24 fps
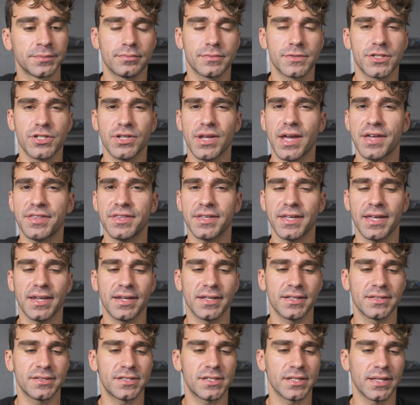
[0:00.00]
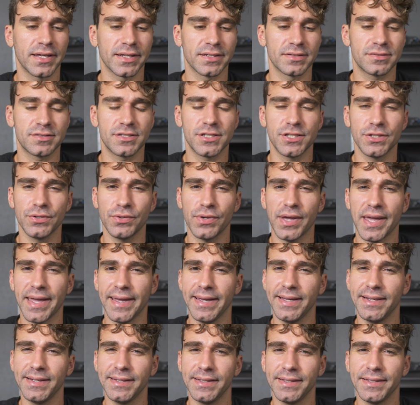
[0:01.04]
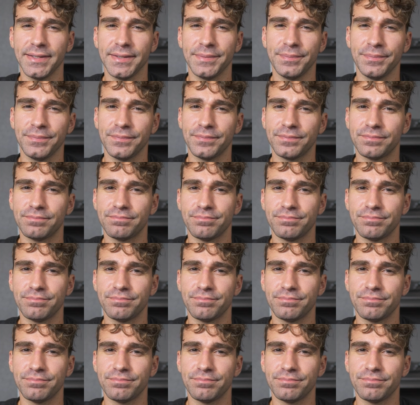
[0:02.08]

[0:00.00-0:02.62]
So yeah, I think getting to like 280,